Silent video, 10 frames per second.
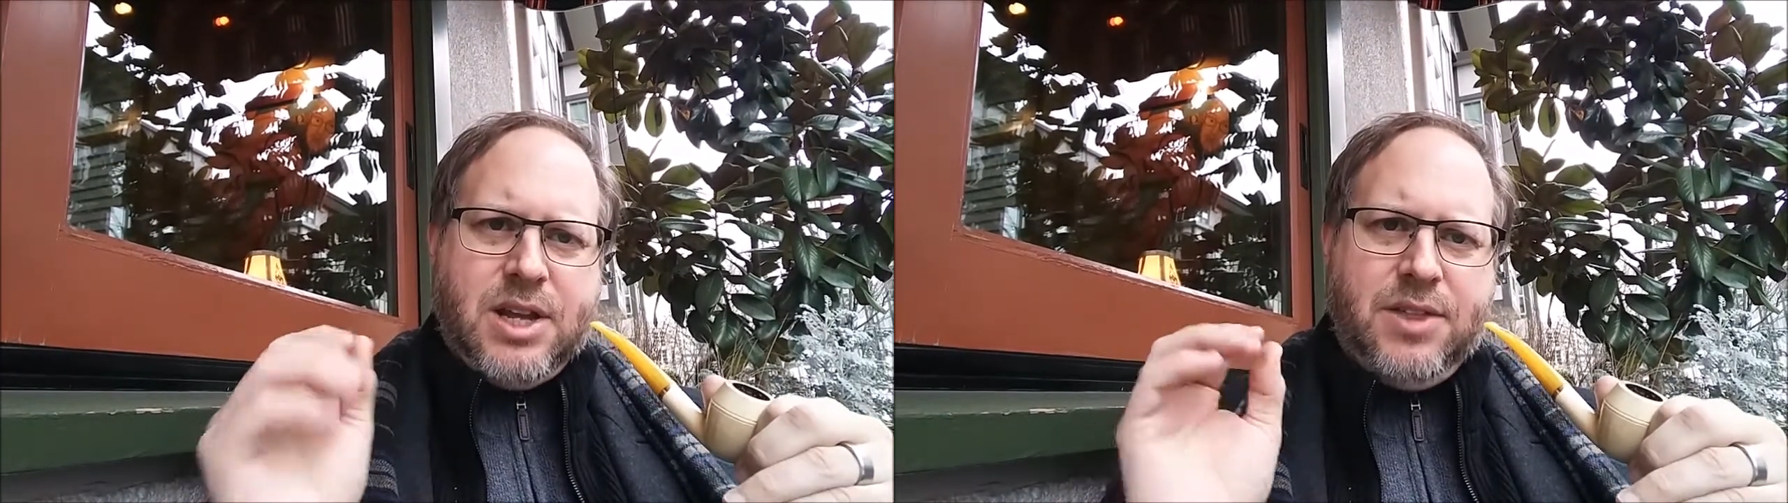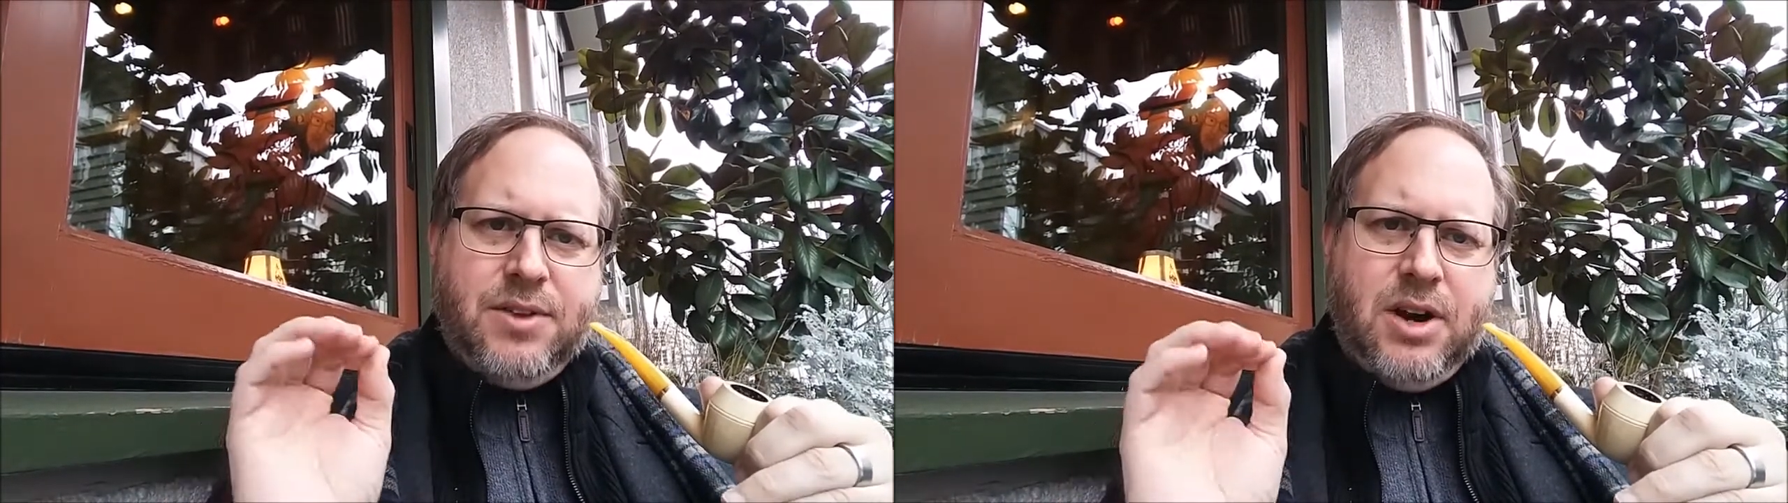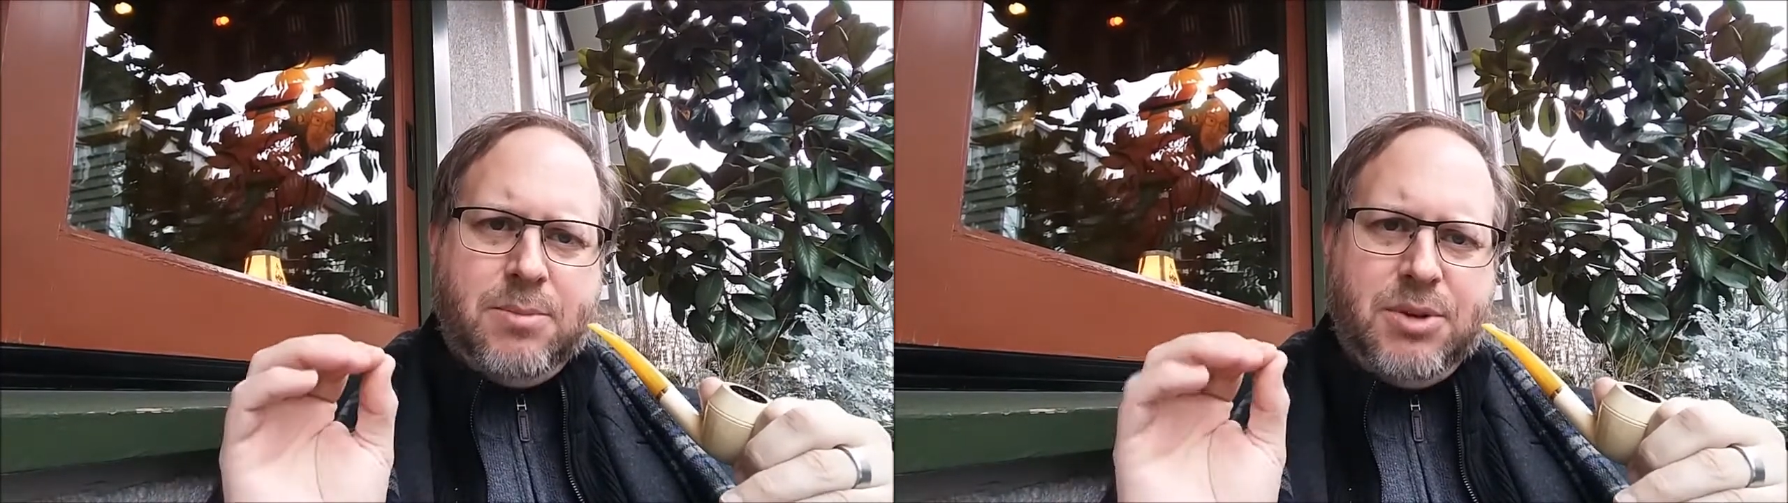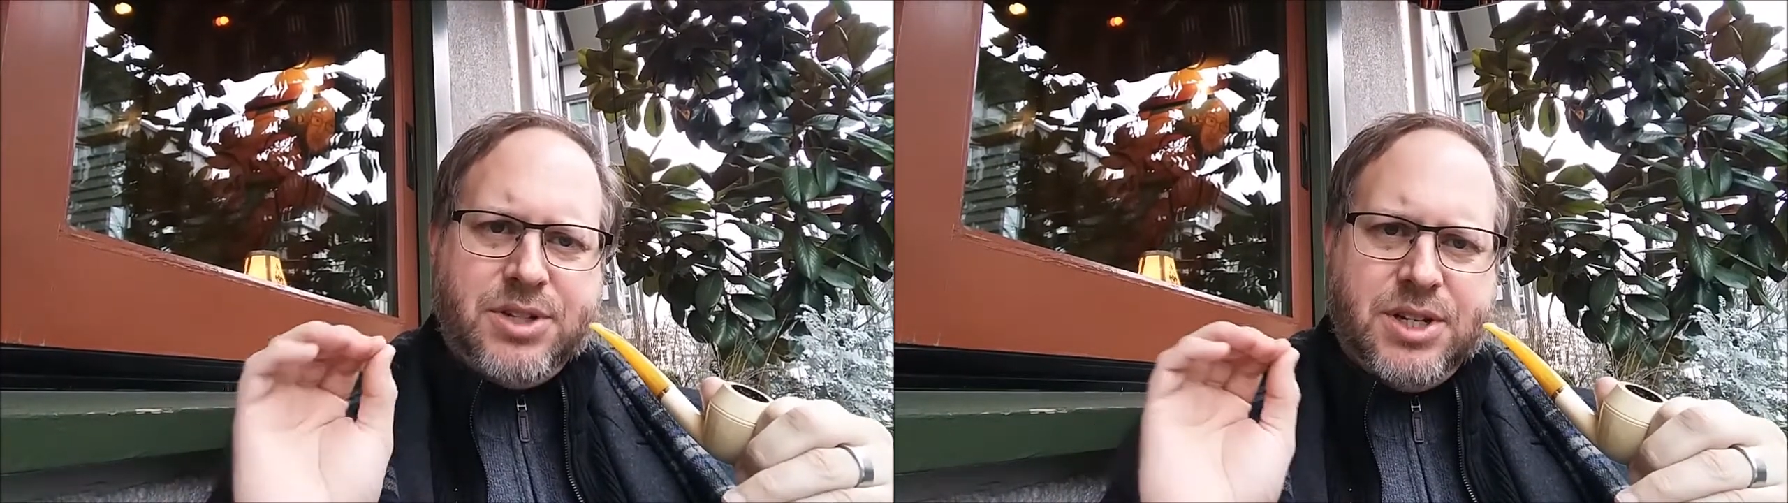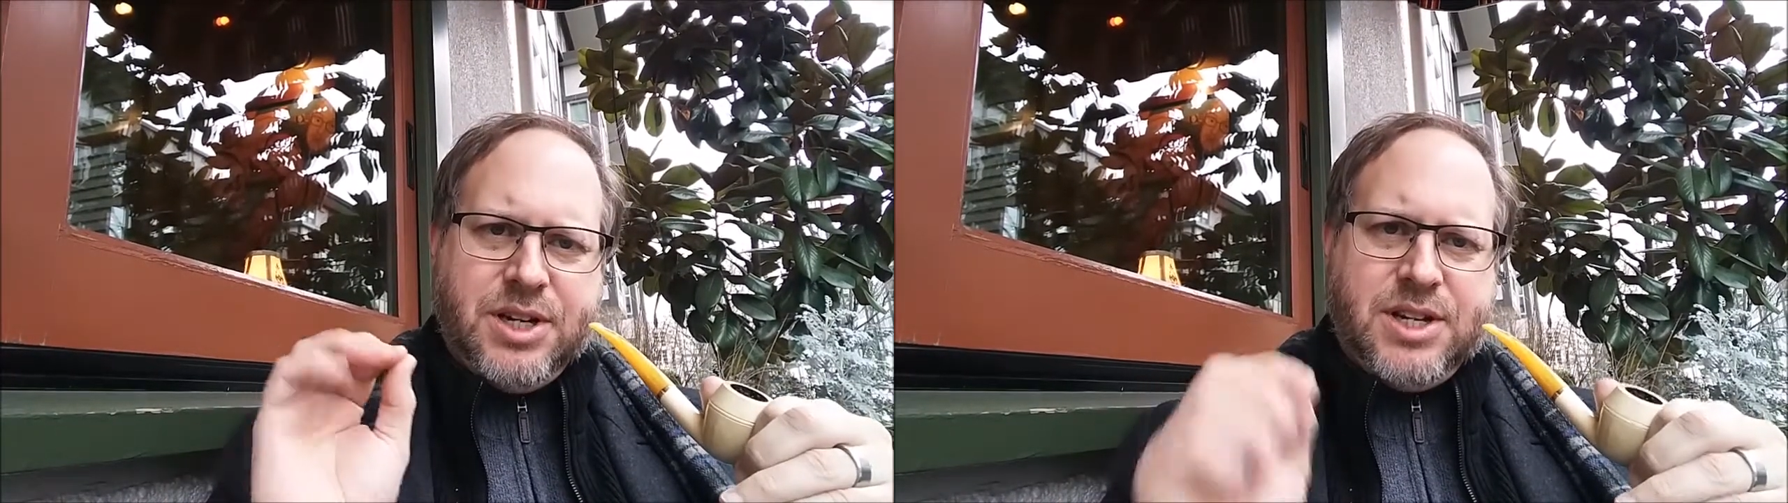and they're able
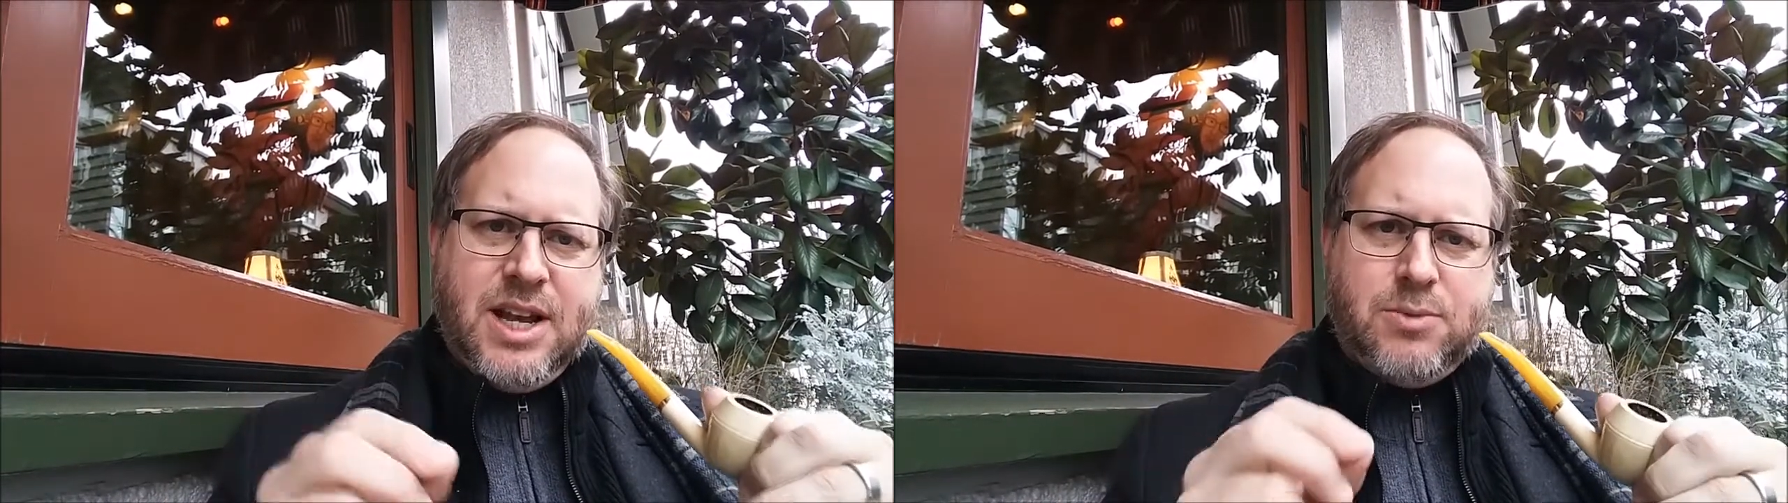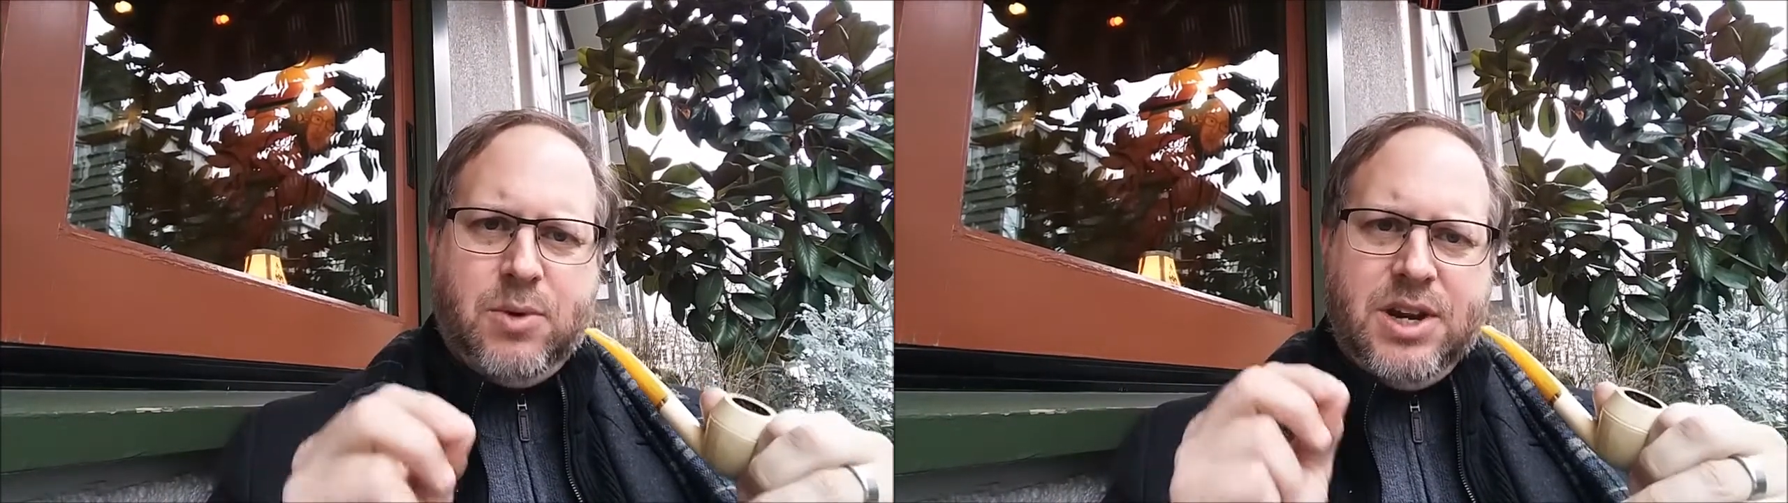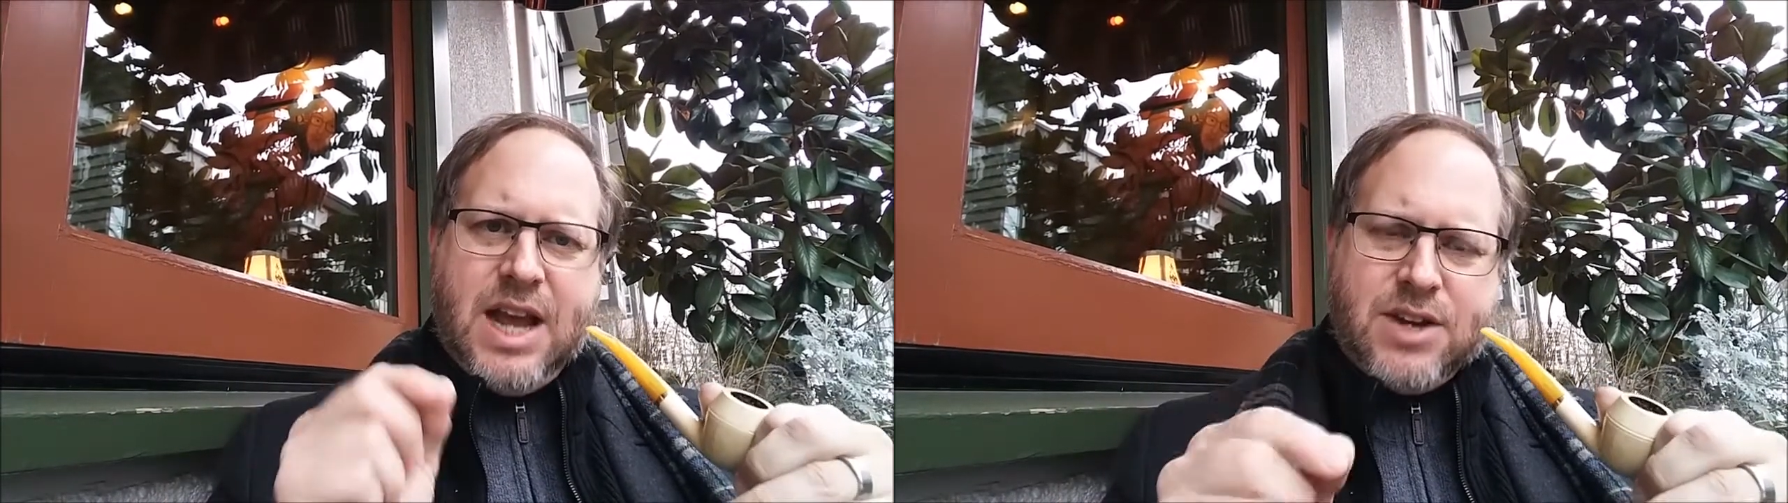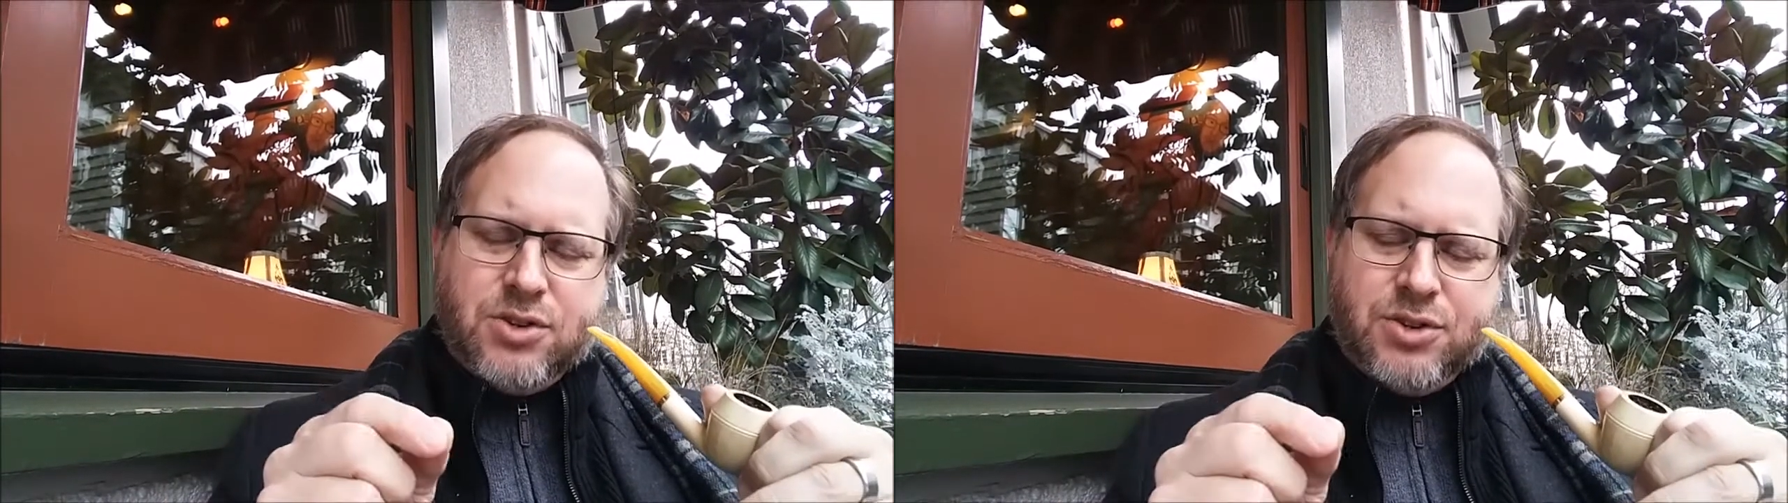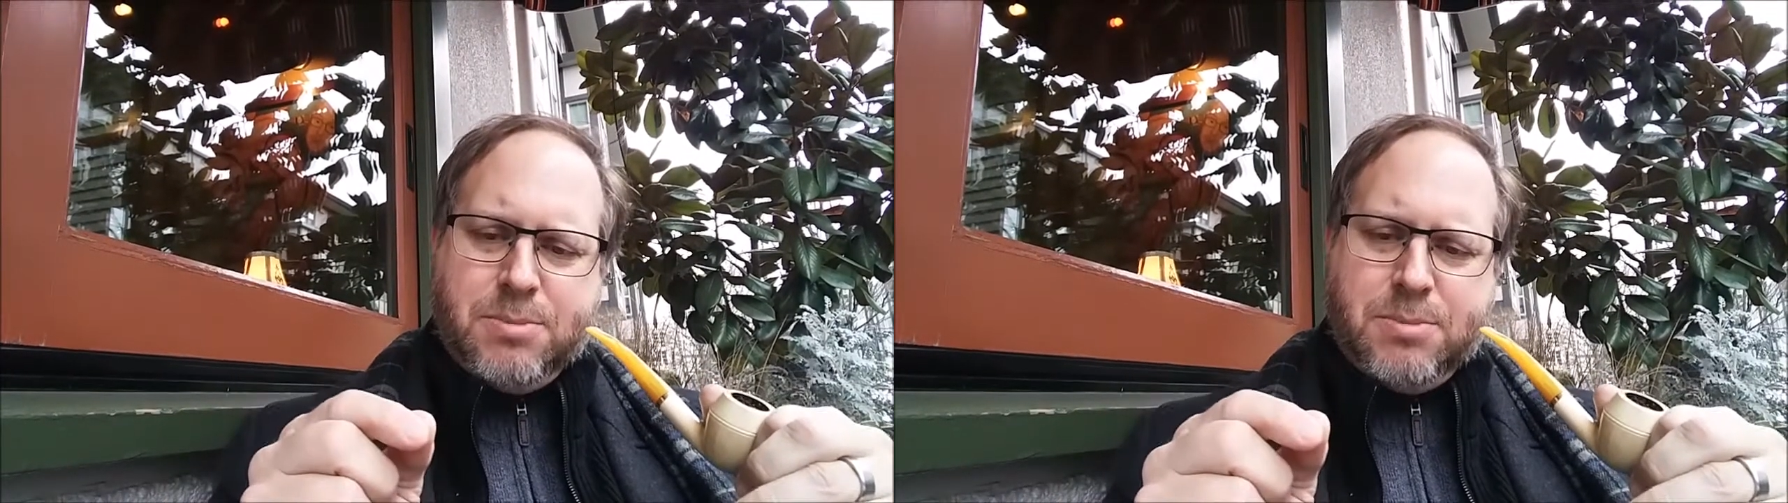to detect what natural